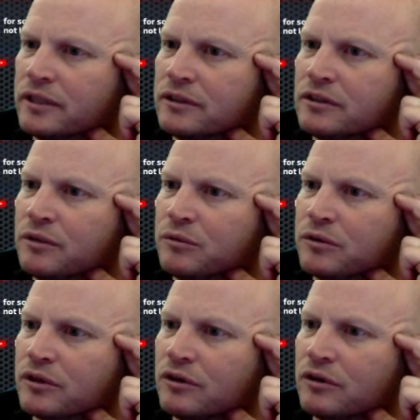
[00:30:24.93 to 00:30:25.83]
Entity
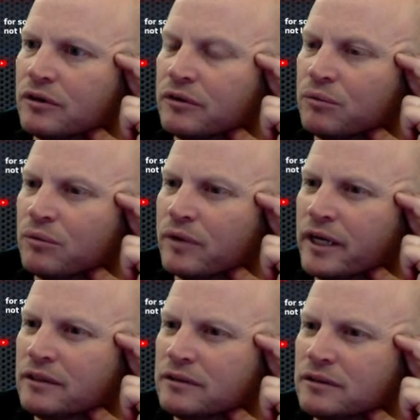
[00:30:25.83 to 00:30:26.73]
with the current
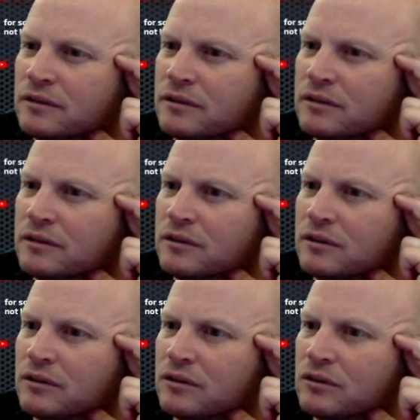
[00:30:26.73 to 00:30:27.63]
rate.
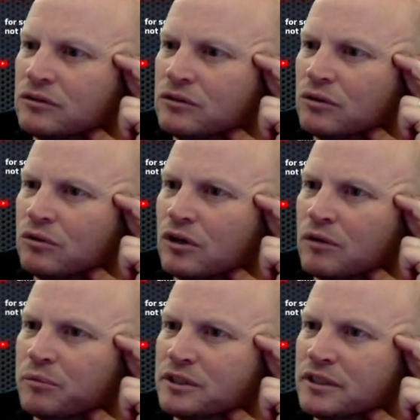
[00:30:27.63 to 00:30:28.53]
Total
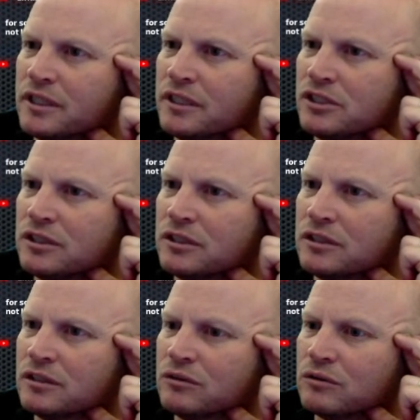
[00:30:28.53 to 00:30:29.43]

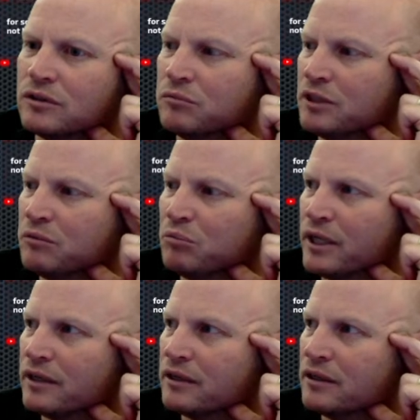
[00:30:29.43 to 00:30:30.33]
compensation. I don't get money
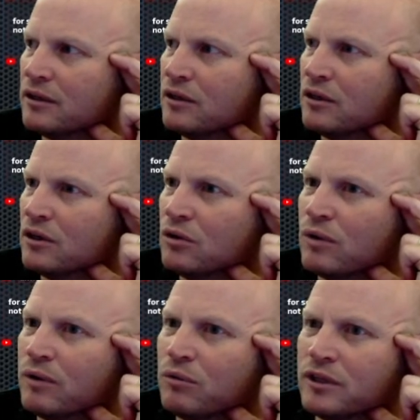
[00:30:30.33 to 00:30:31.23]
back.
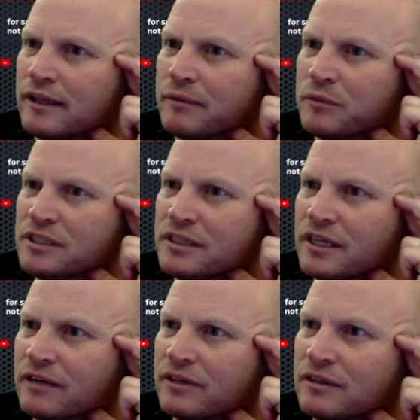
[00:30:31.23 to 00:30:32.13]
Why won't it let me
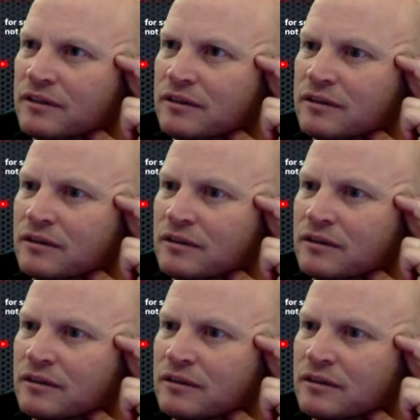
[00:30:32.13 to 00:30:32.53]
save it?